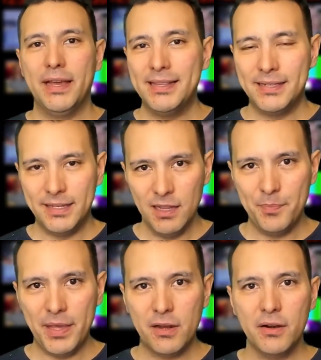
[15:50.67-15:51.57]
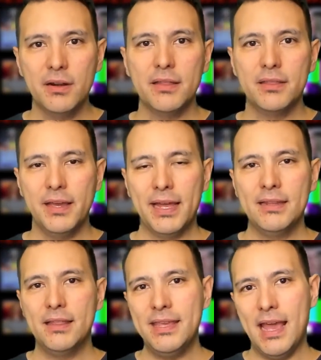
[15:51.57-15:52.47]
it's still bigger
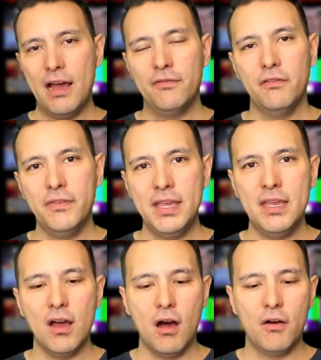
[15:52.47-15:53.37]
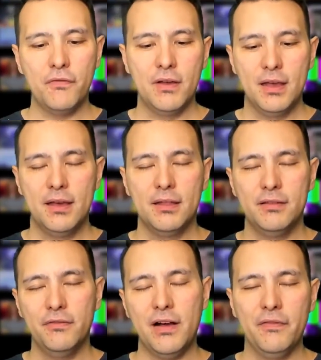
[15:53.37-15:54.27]
than the FOV of
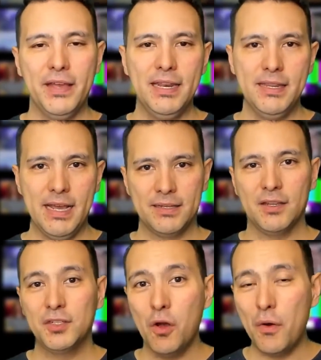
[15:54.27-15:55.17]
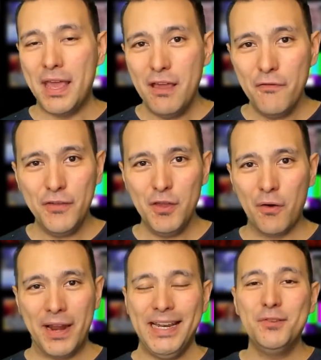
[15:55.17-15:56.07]
the Valve Index. So if
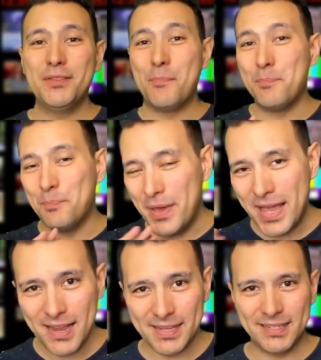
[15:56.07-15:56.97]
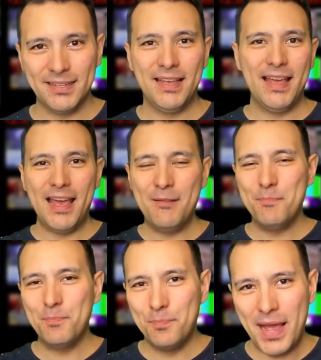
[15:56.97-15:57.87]
you're into the biggest
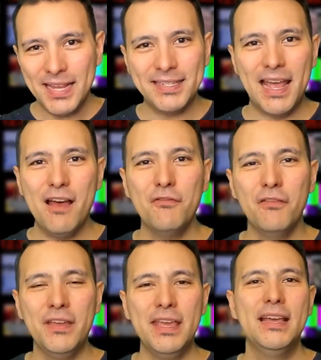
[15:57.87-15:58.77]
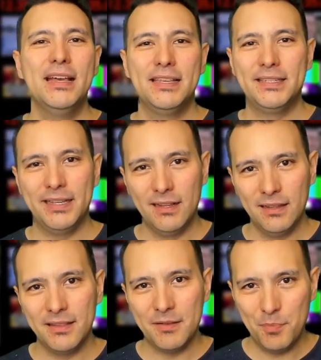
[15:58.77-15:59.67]
and best FOV, still the